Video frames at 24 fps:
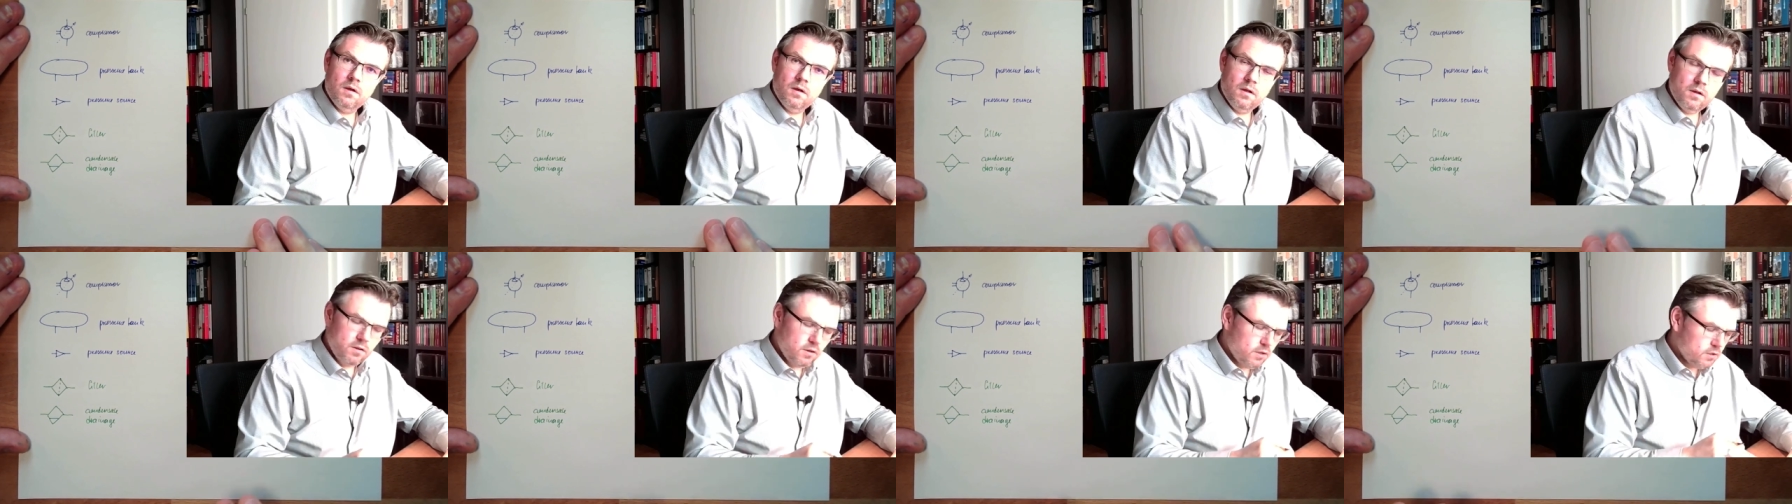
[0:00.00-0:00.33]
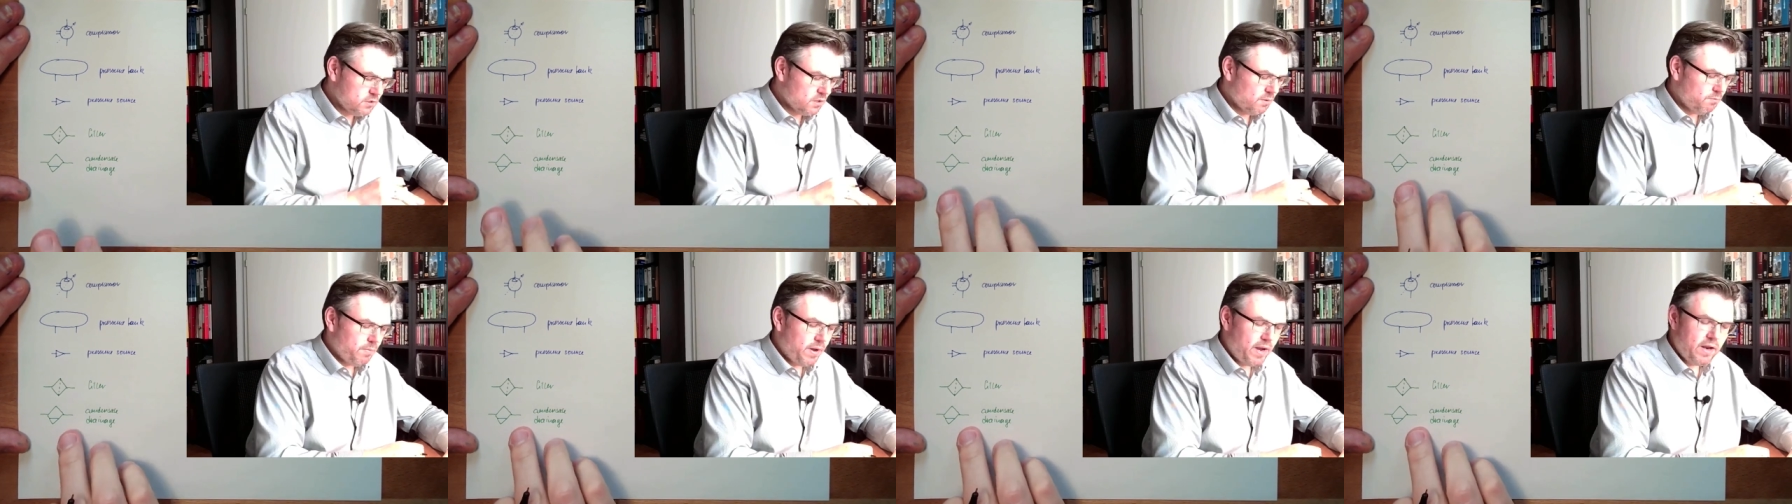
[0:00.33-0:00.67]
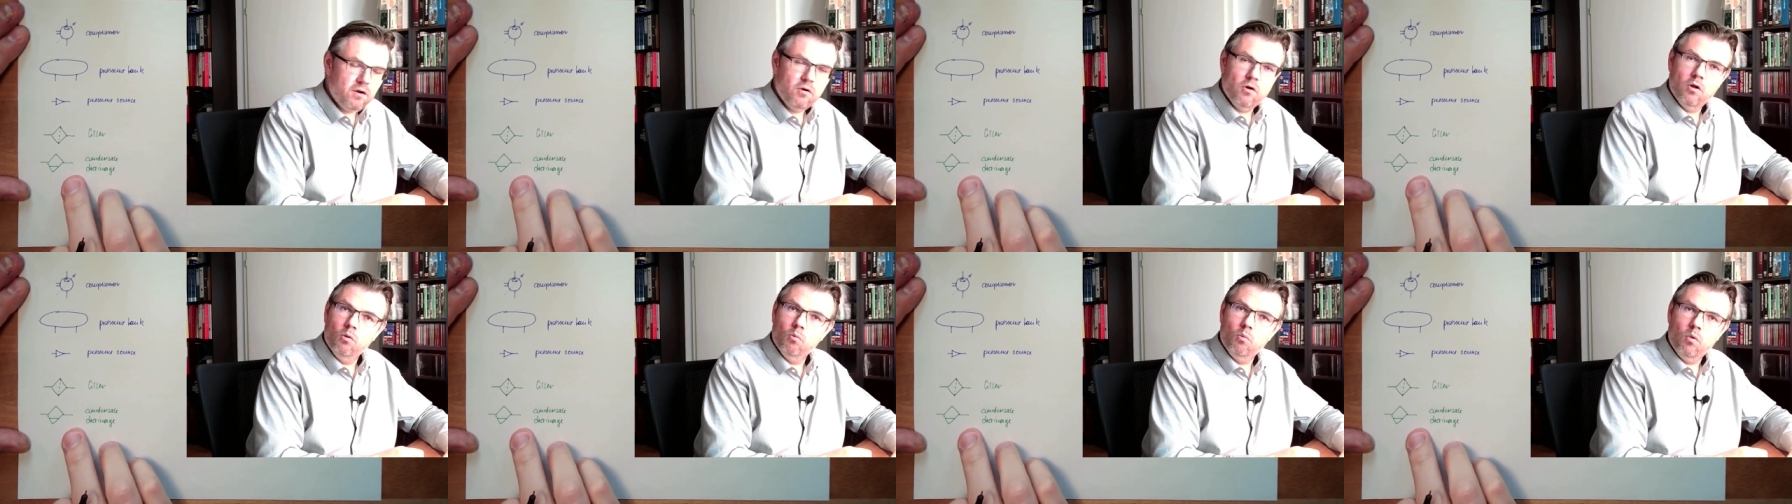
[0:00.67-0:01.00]
This is a
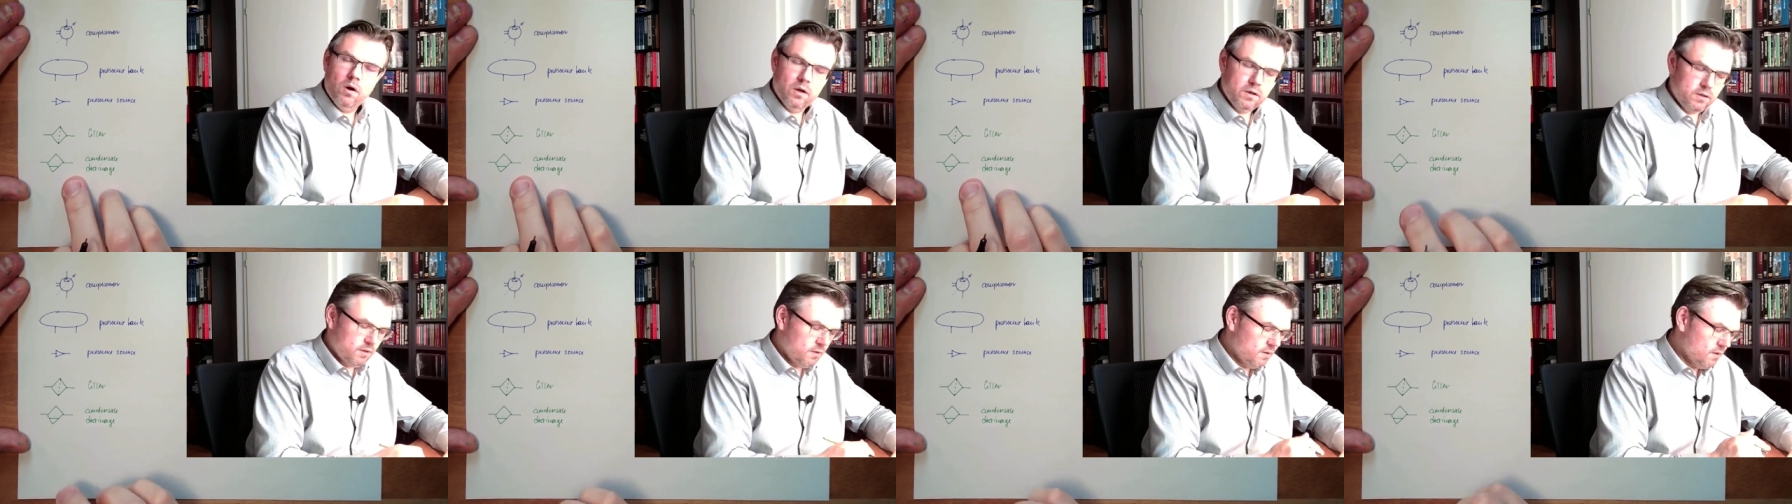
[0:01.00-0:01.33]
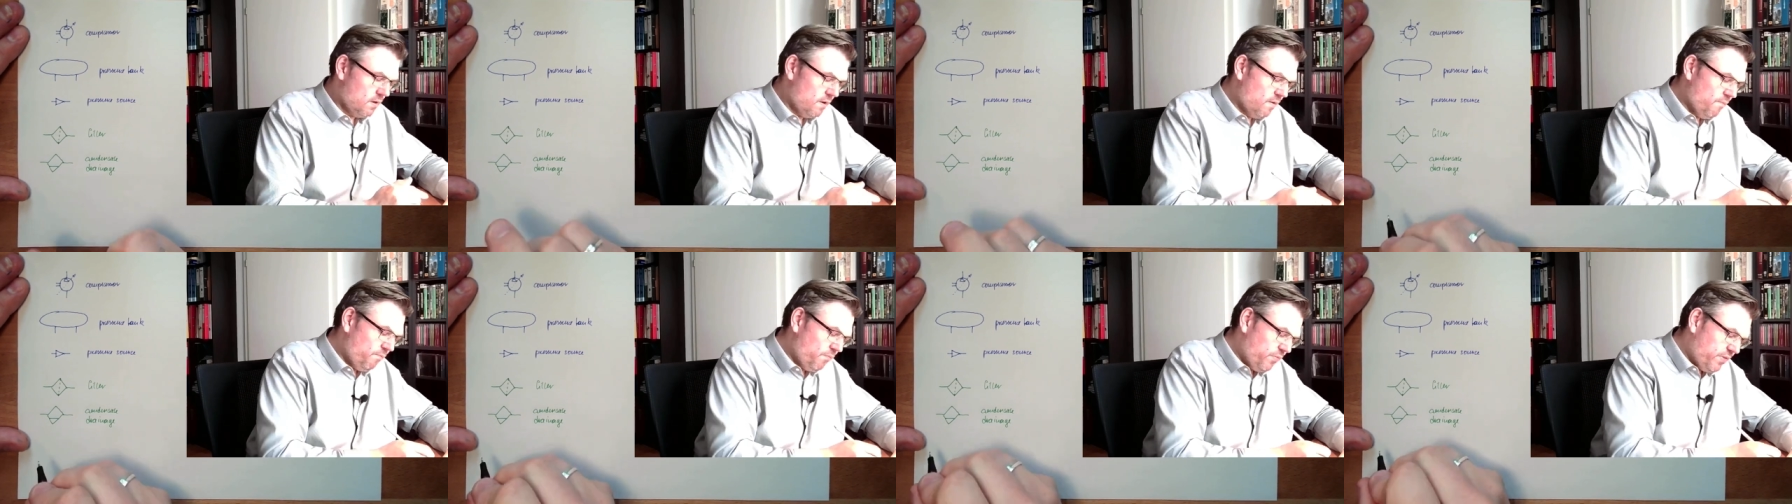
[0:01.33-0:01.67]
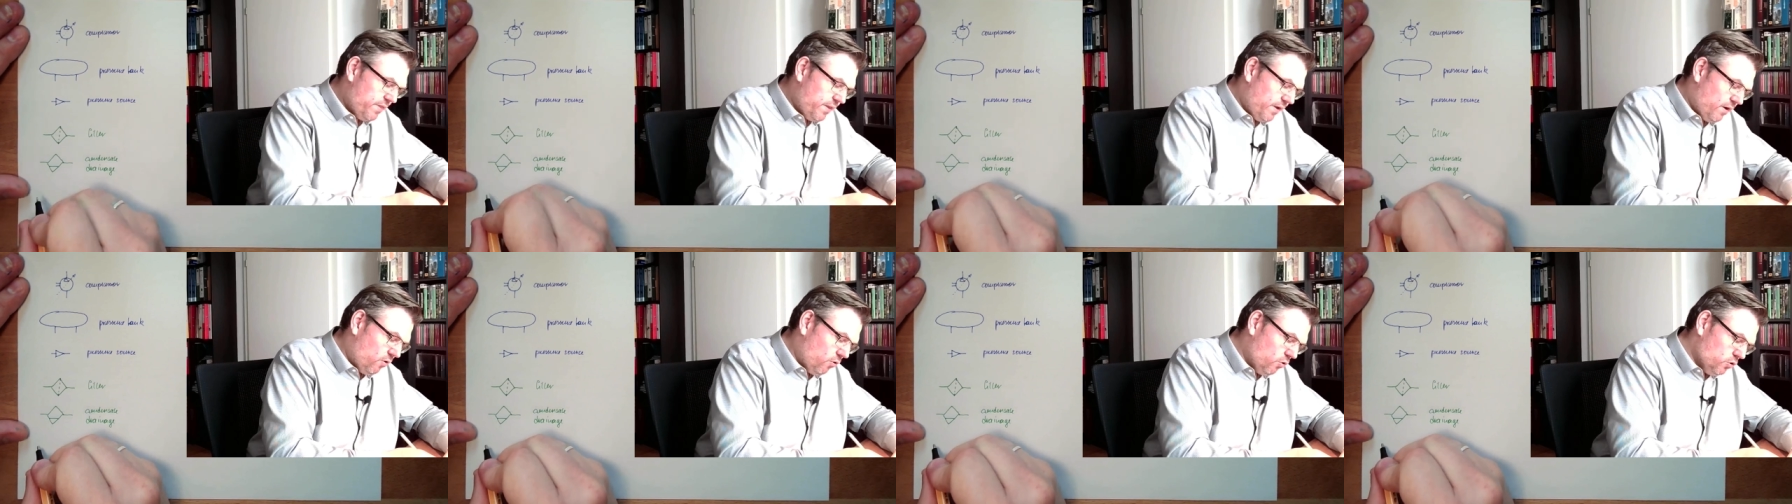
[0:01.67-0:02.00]
manual one.
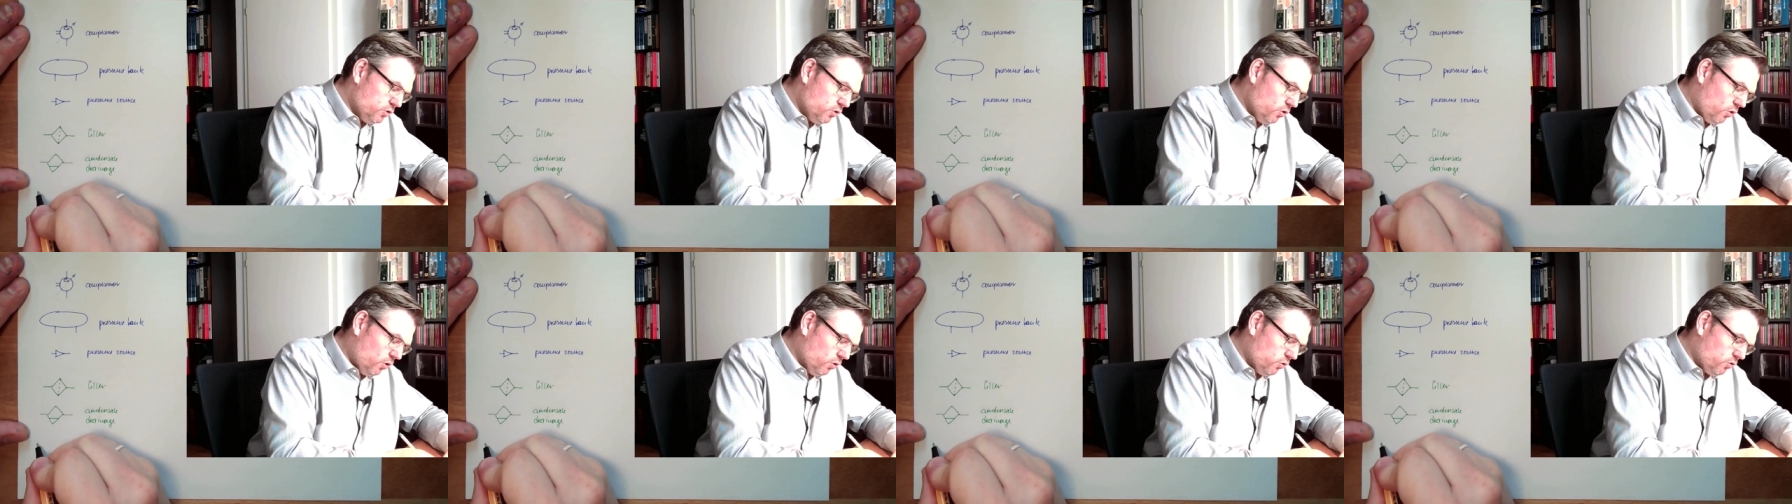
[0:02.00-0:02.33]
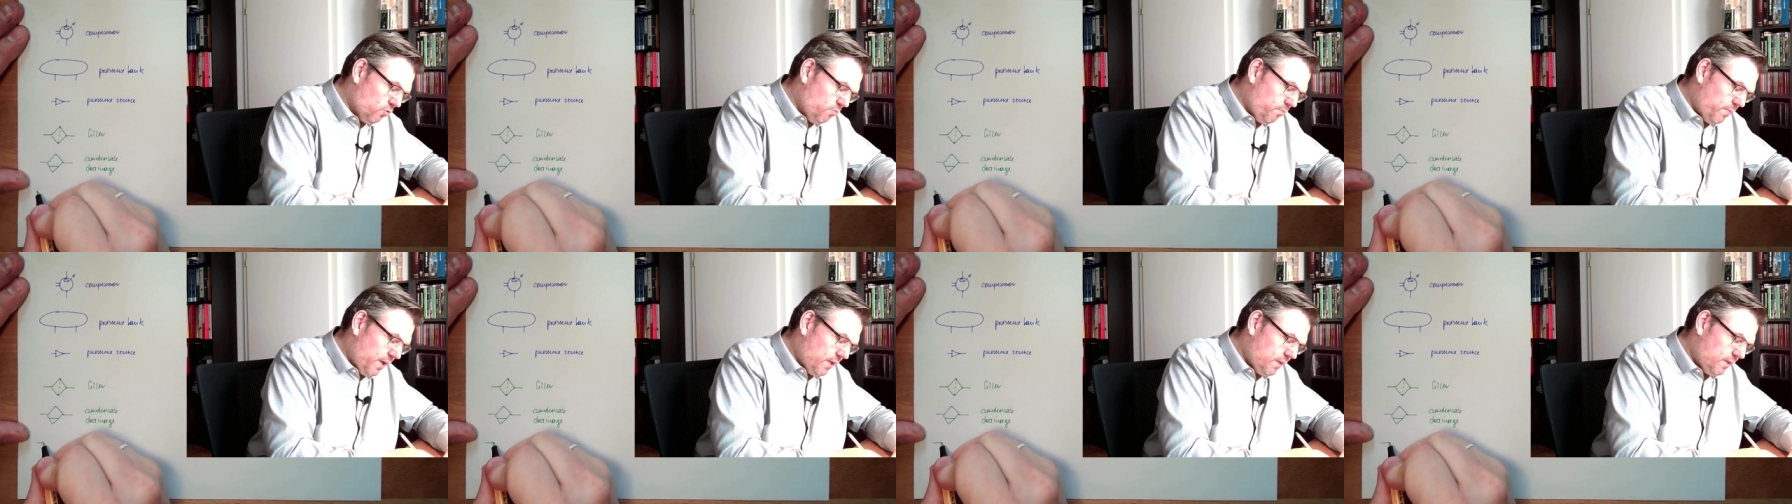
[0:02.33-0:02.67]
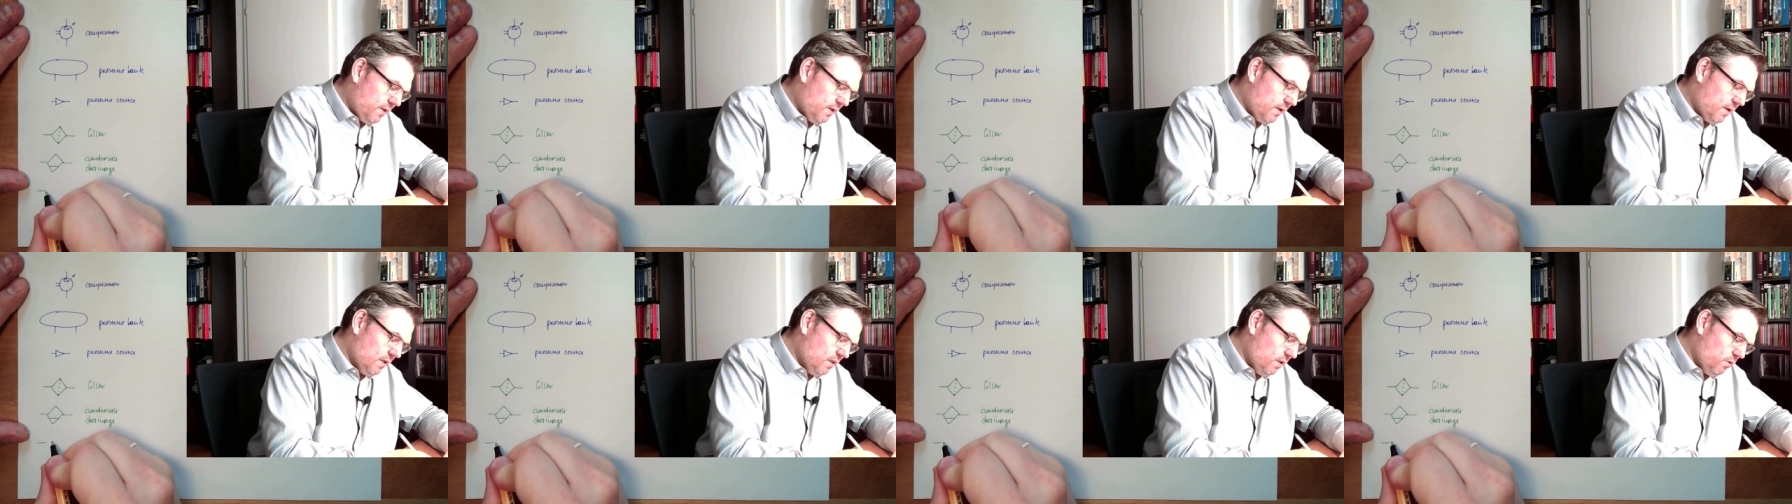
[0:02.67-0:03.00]
There are also
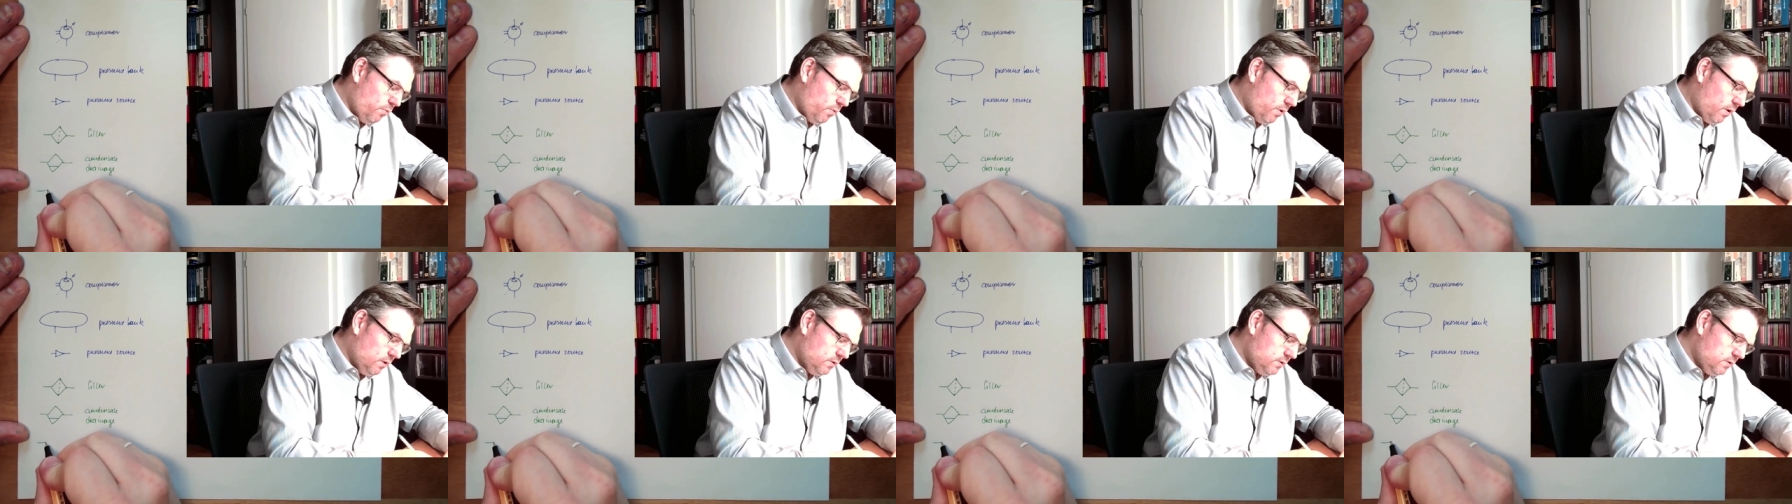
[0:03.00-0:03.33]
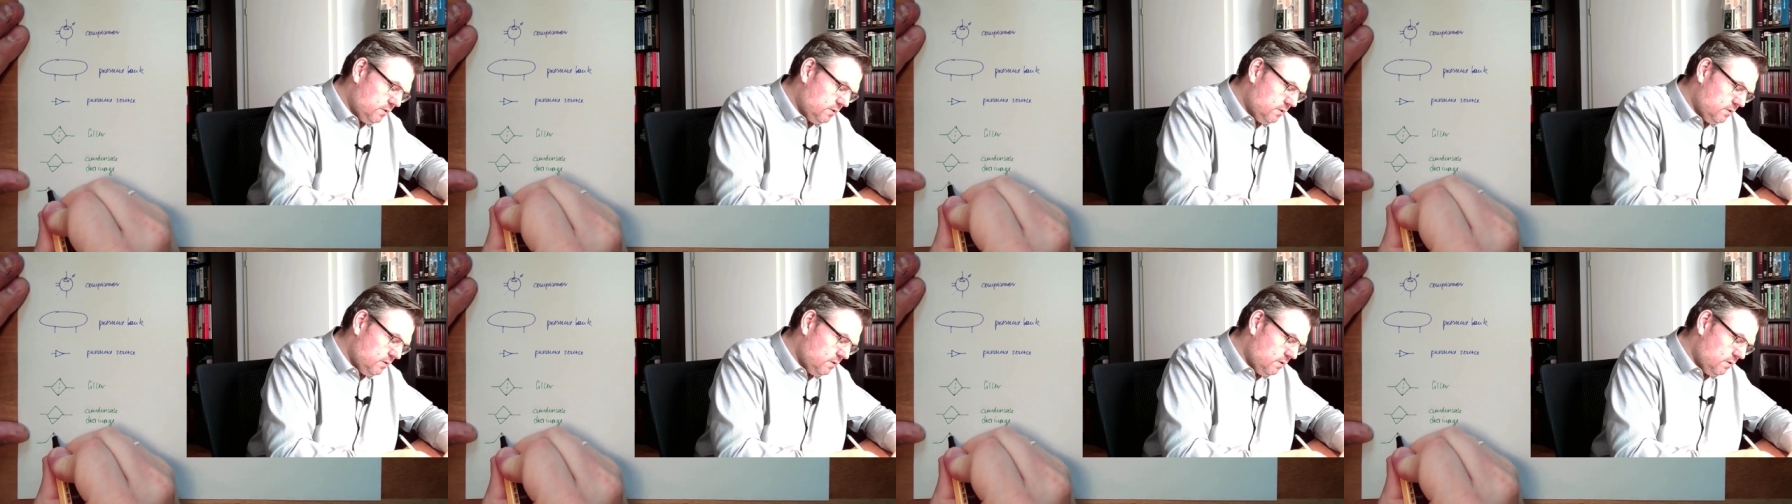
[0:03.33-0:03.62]
automatically ones.